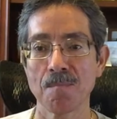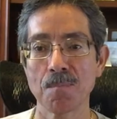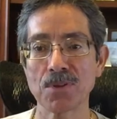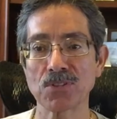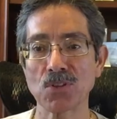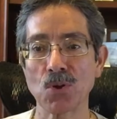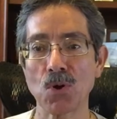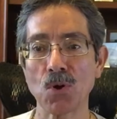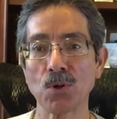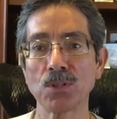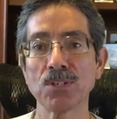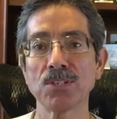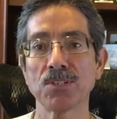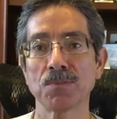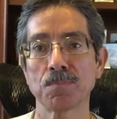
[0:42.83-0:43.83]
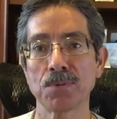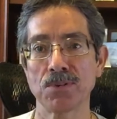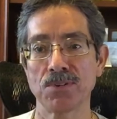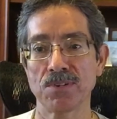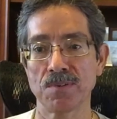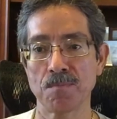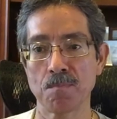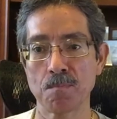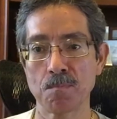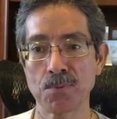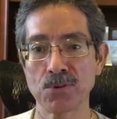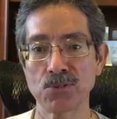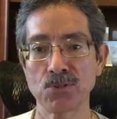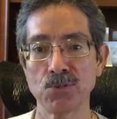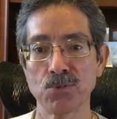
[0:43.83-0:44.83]
But the Holy Spirit
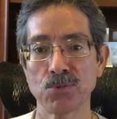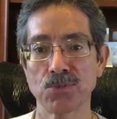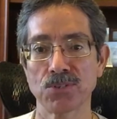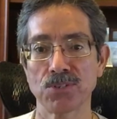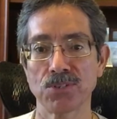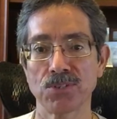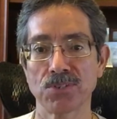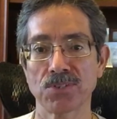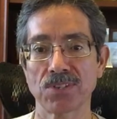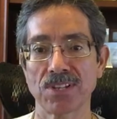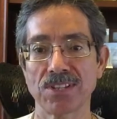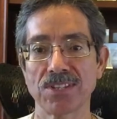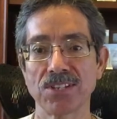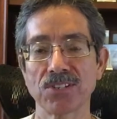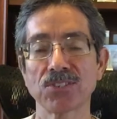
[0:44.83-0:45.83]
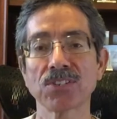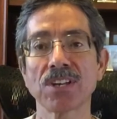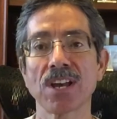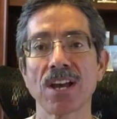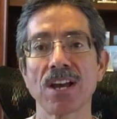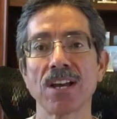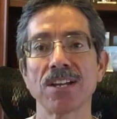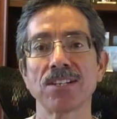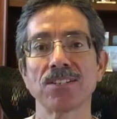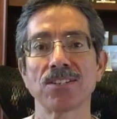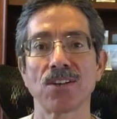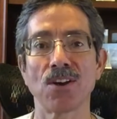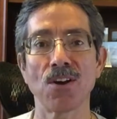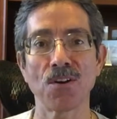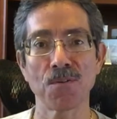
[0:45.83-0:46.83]
produces this kind
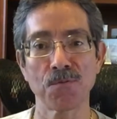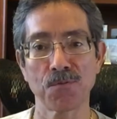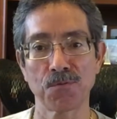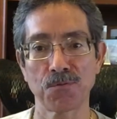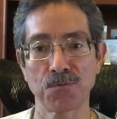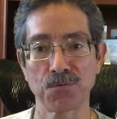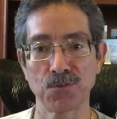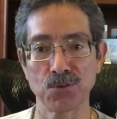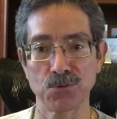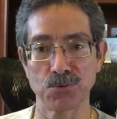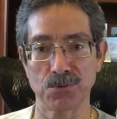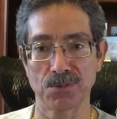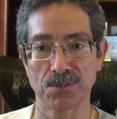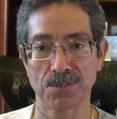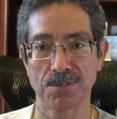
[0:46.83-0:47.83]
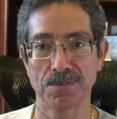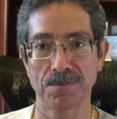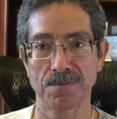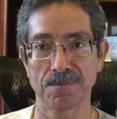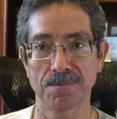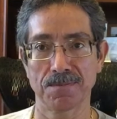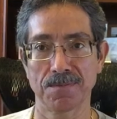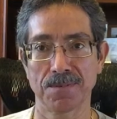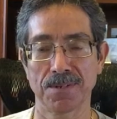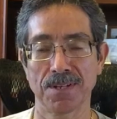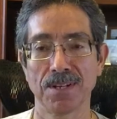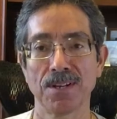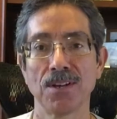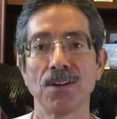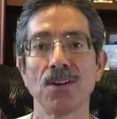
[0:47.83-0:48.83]
of fruit.
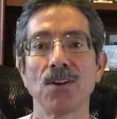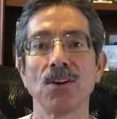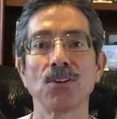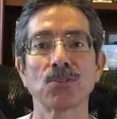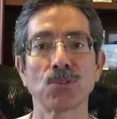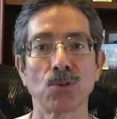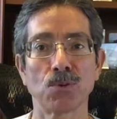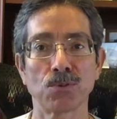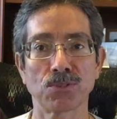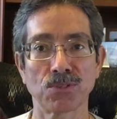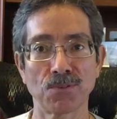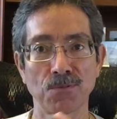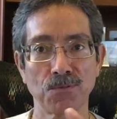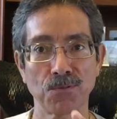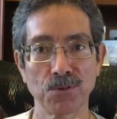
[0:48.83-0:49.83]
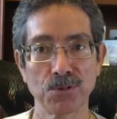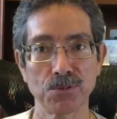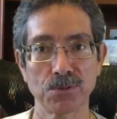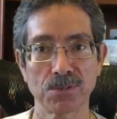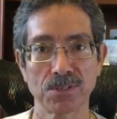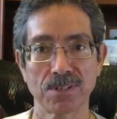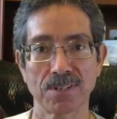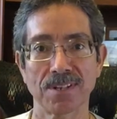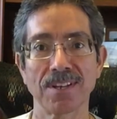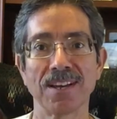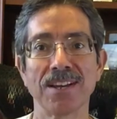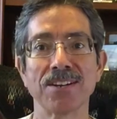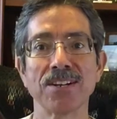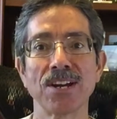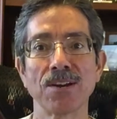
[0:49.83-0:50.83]
So it's a fruit
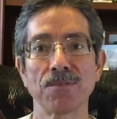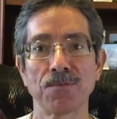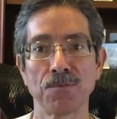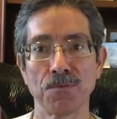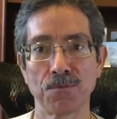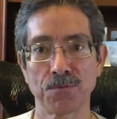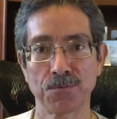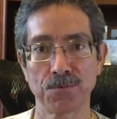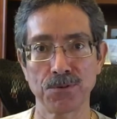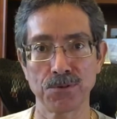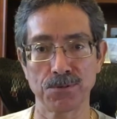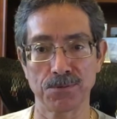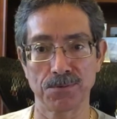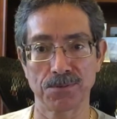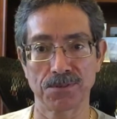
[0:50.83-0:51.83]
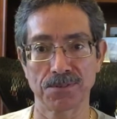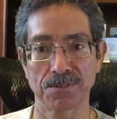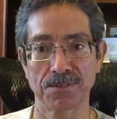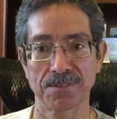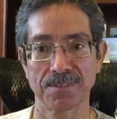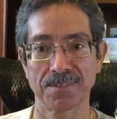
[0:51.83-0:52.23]
and not fruits